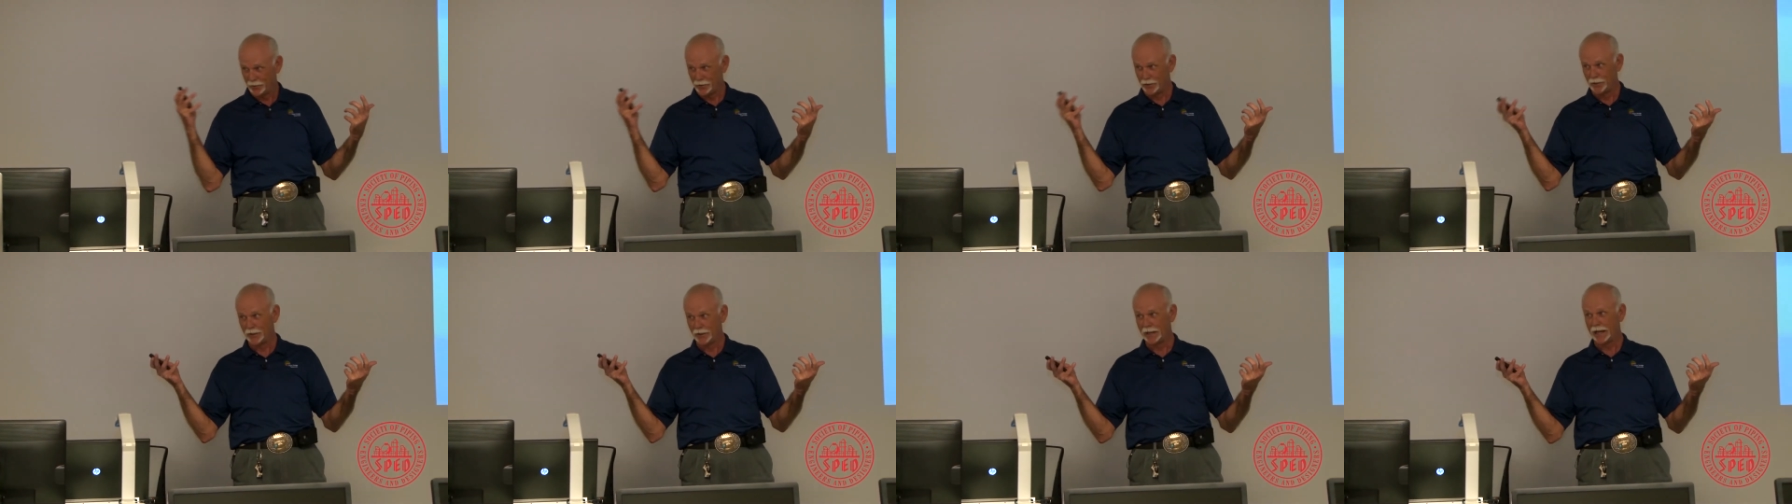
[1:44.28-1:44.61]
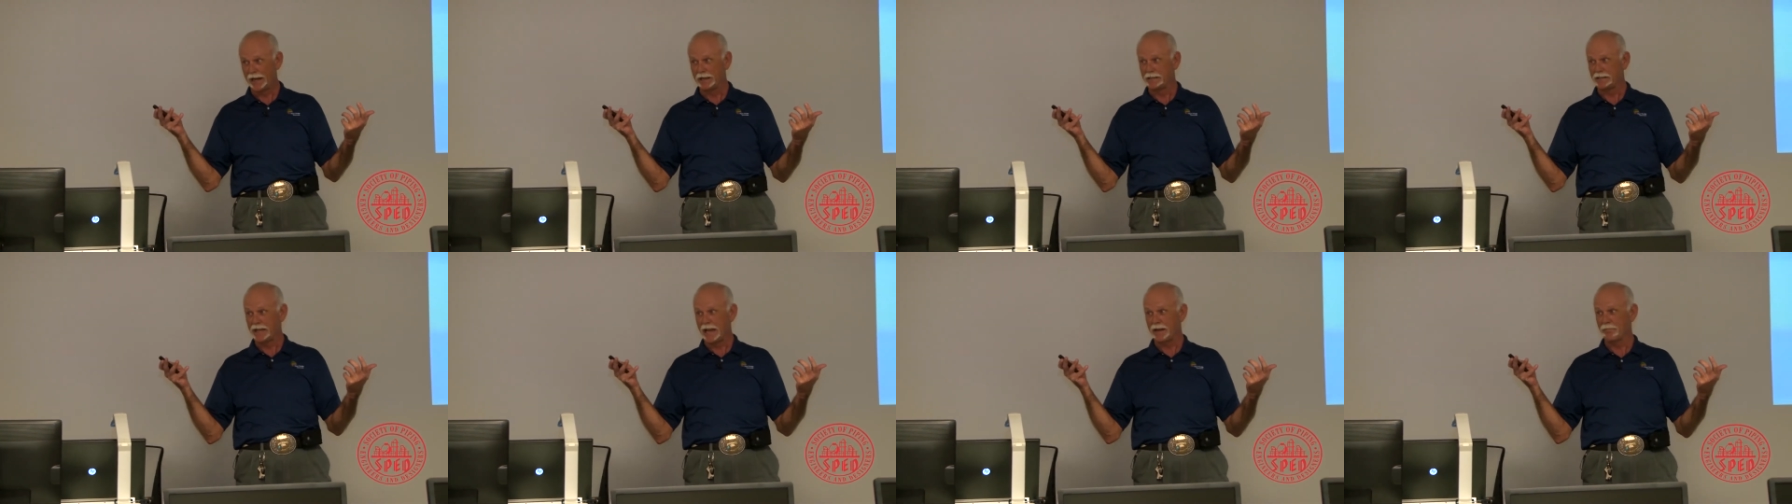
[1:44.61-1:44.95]
You got
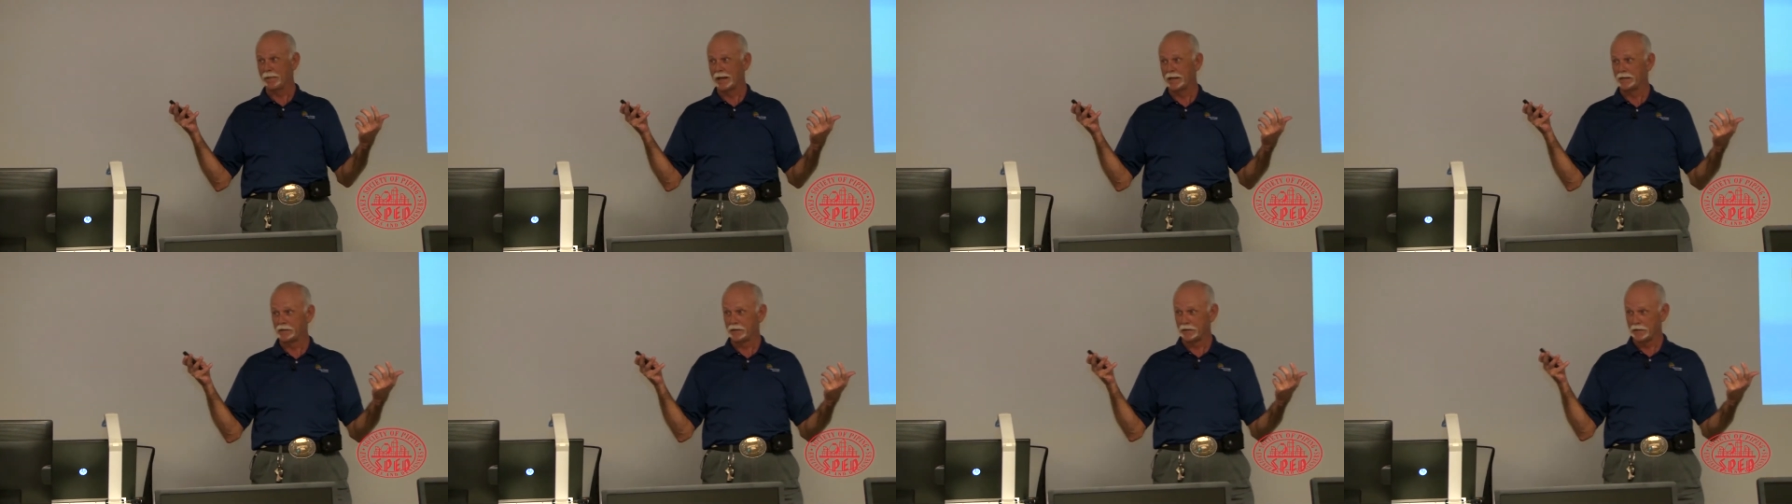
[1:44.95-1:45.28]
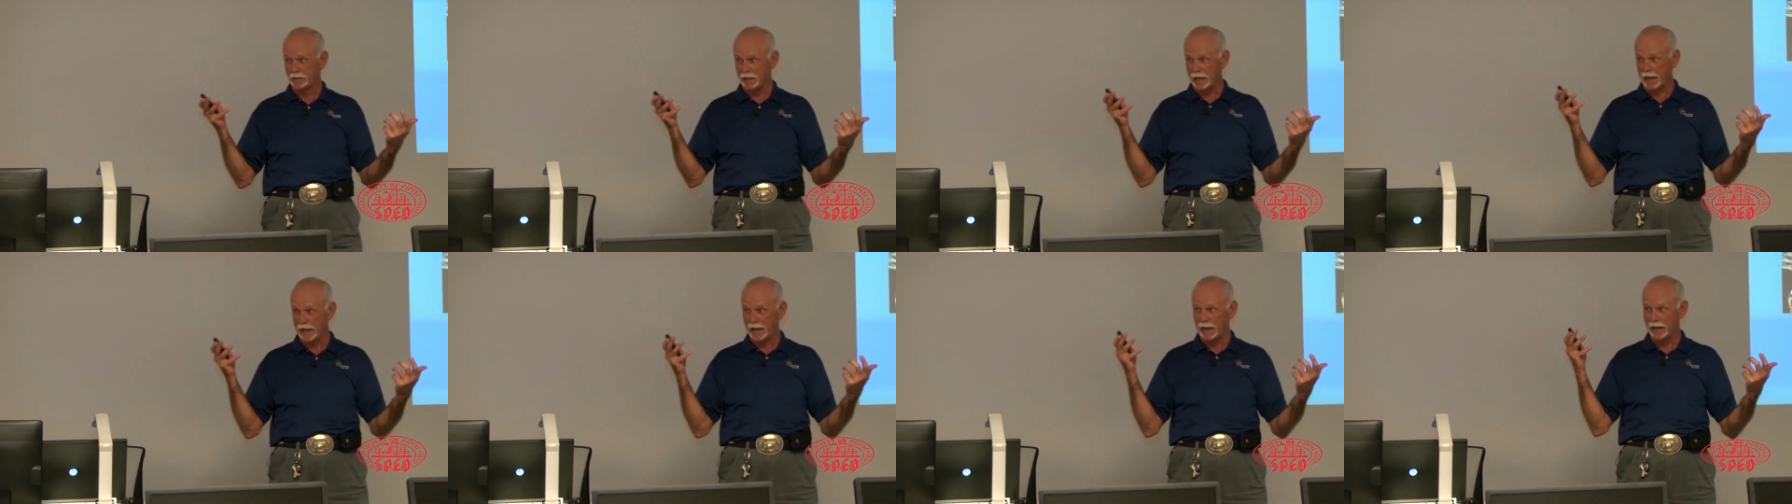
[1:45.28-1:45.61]
a tape measure in
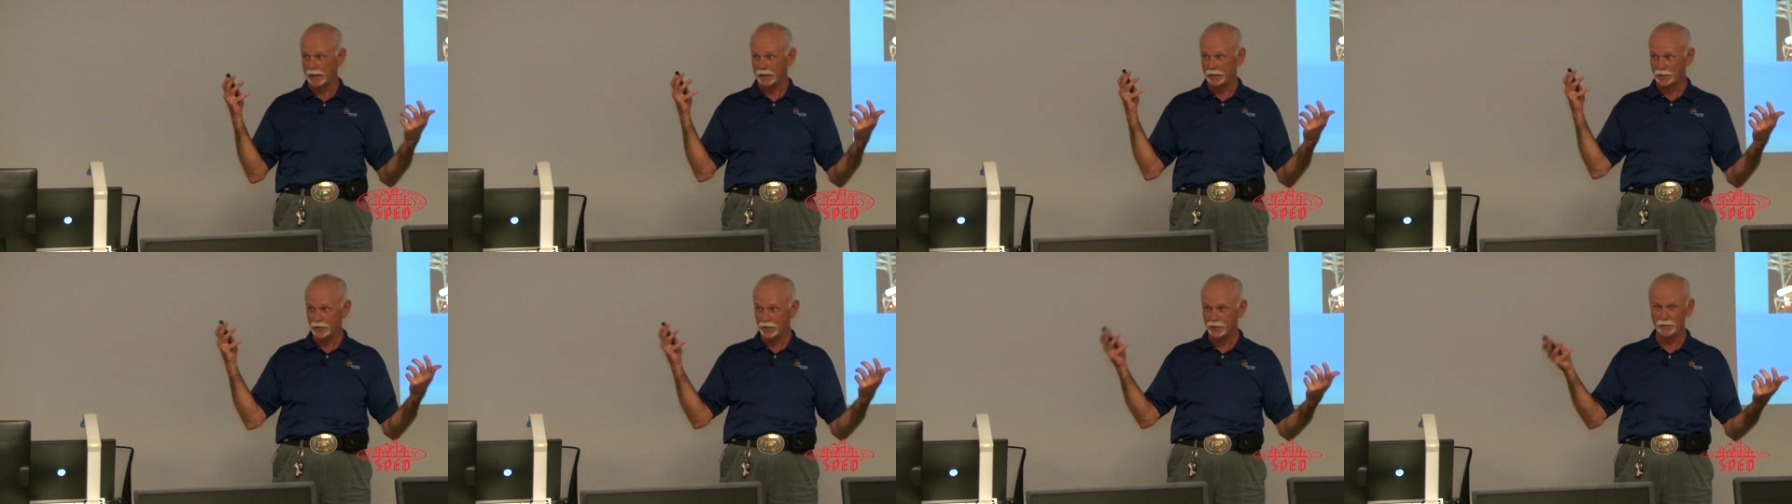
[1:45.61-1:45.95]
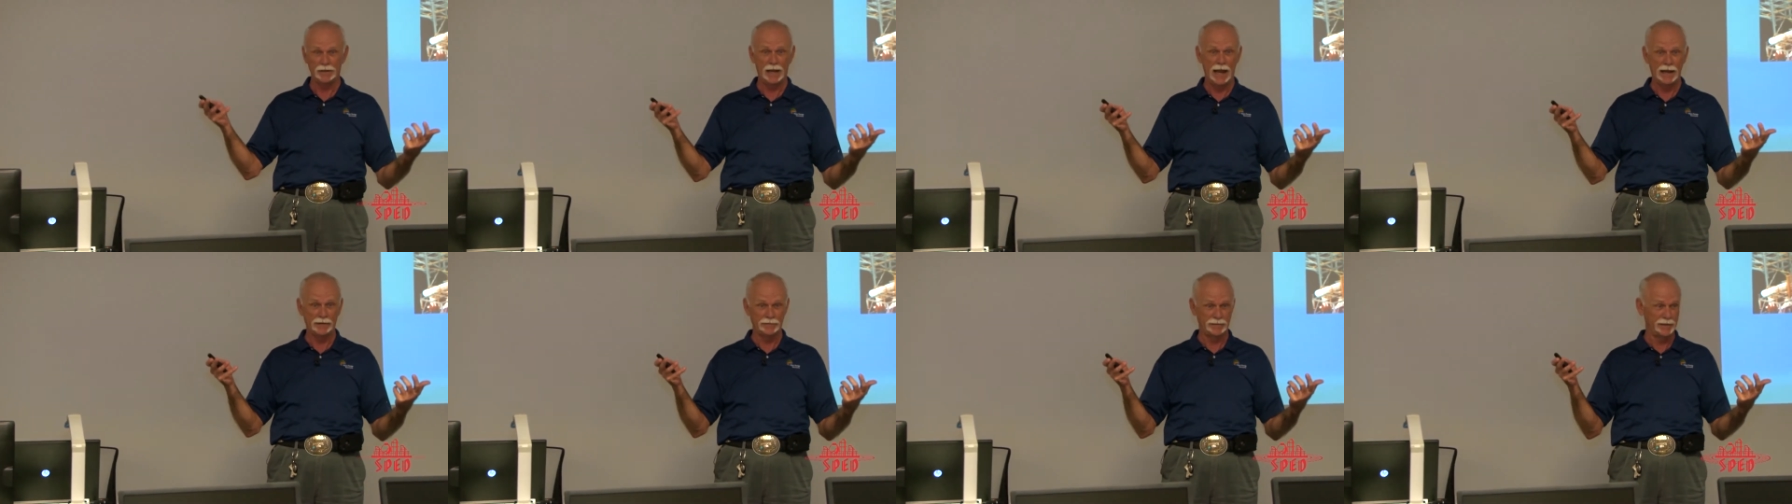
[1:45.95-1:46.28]
your hand and
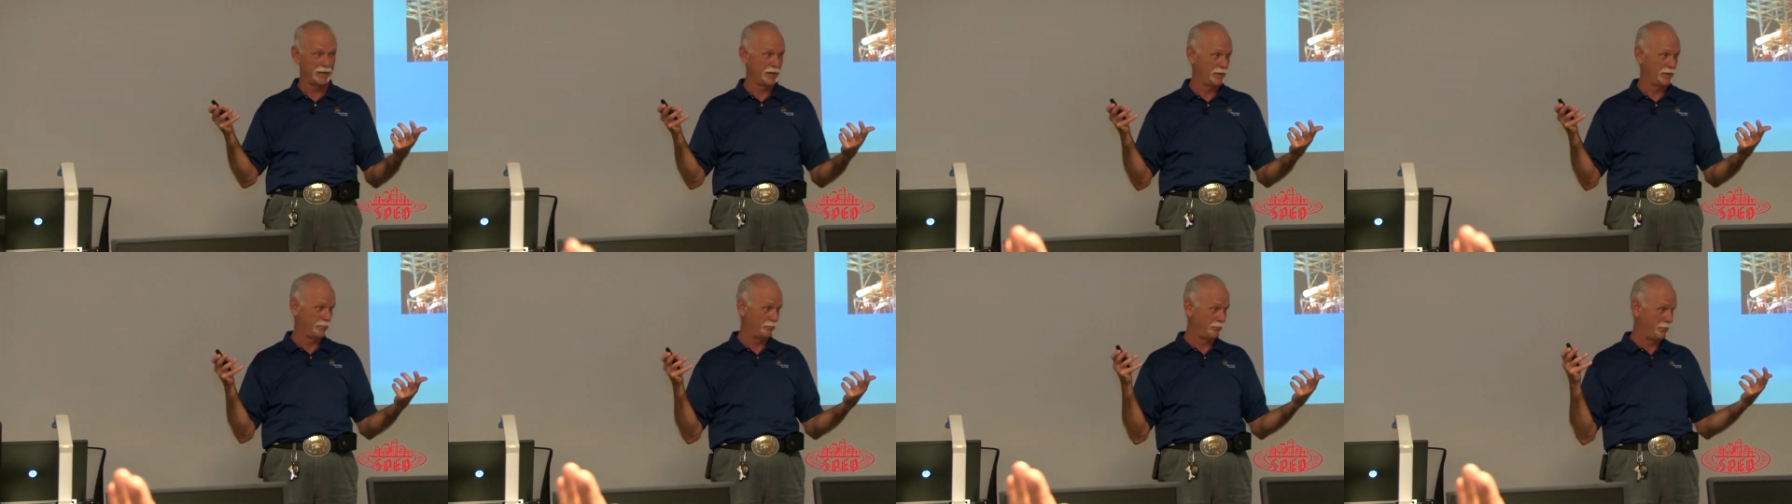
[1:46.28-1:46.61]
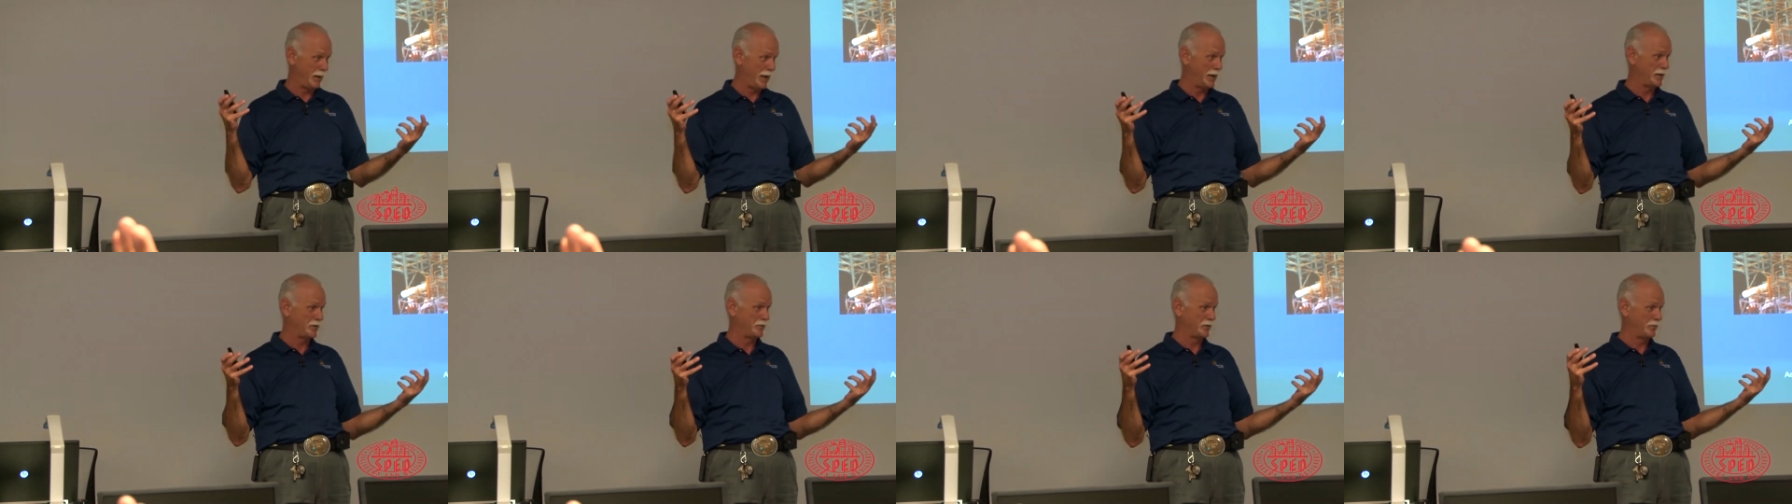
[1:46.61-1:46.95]
you're out there
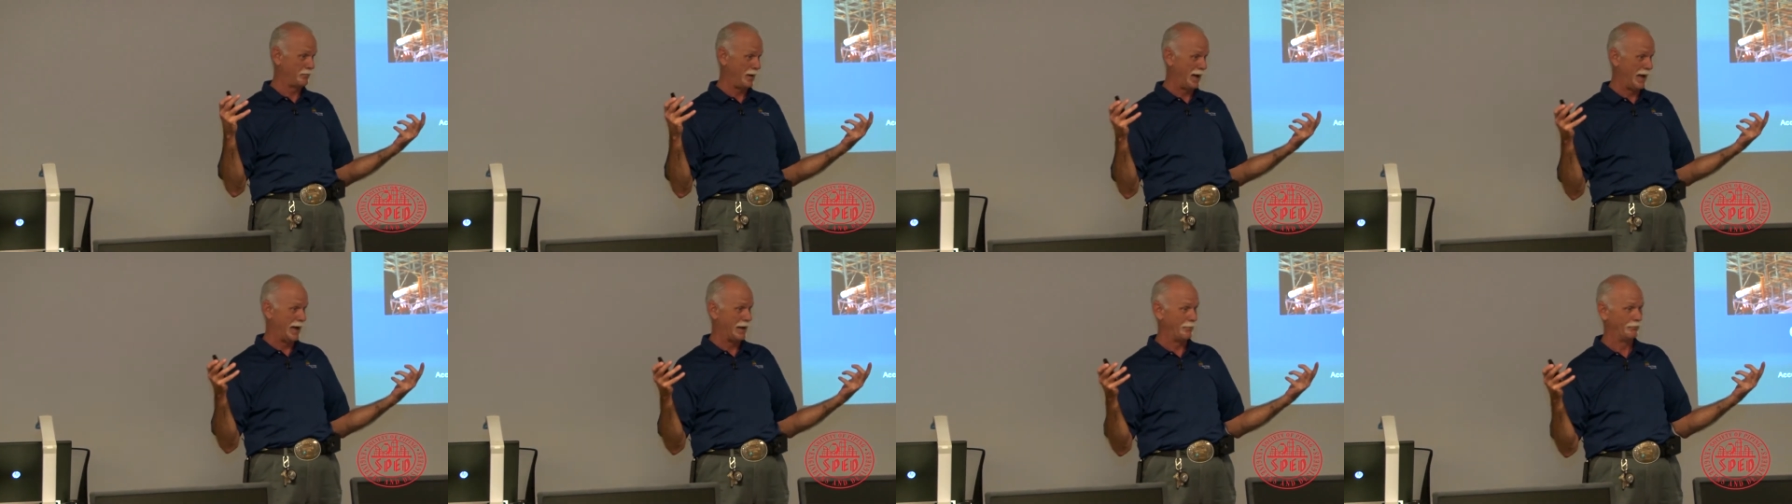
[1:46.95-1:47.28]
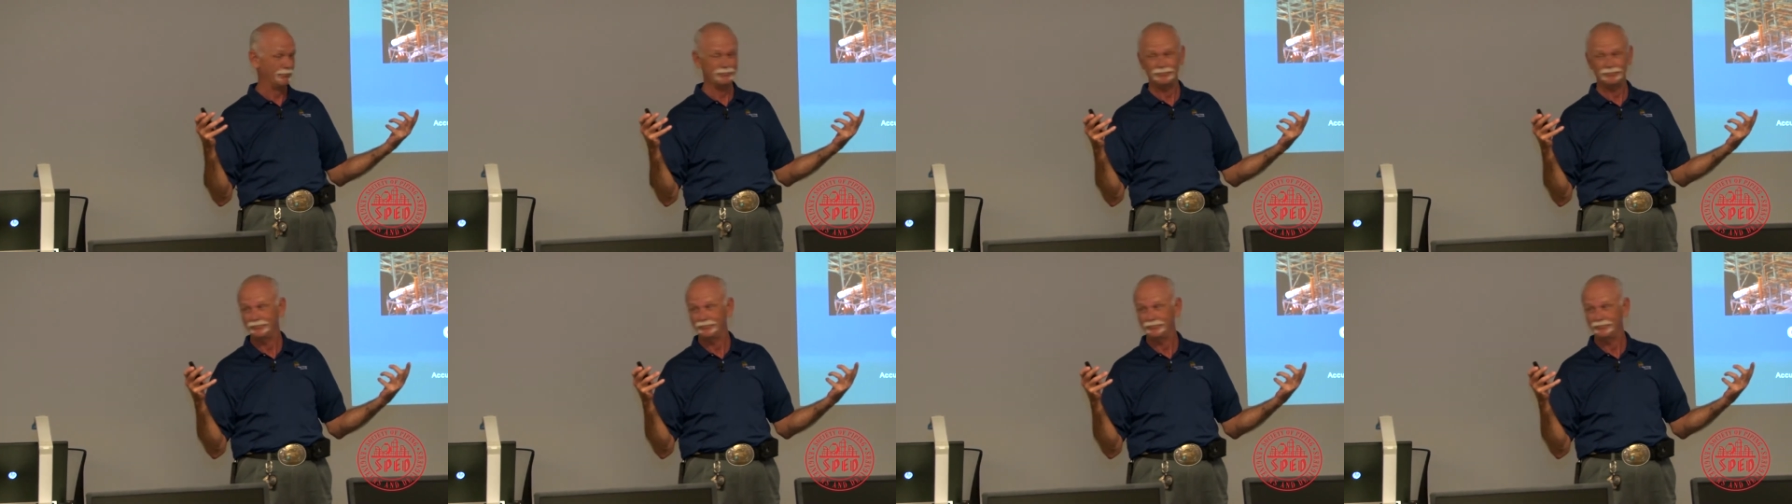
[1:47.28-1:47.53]
measuring pipe.